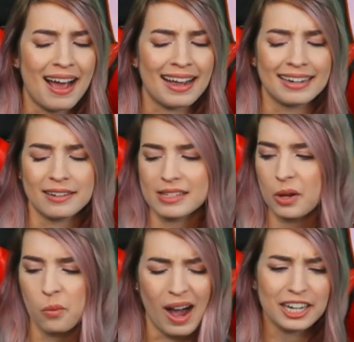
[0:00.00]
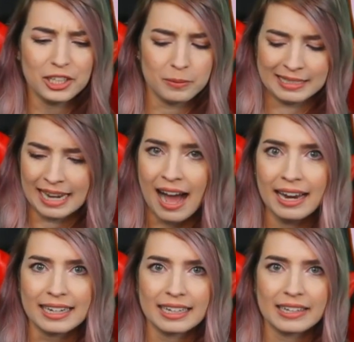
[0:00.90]
and I was like, why are you
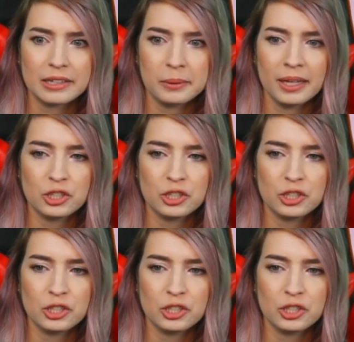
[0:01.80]
dying? And I realized she was